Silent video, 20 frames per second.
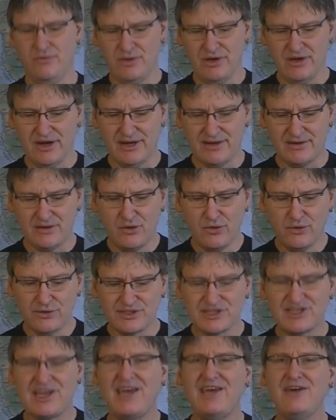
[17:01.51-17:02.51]
We got
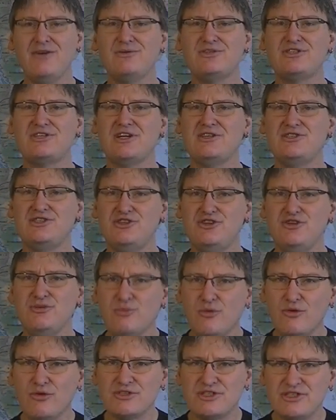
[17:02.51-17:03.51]
cool scale, which allows you to
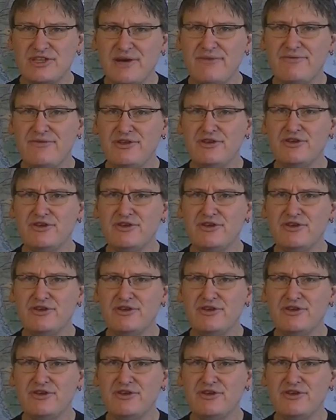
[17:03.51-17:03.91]
do more stuff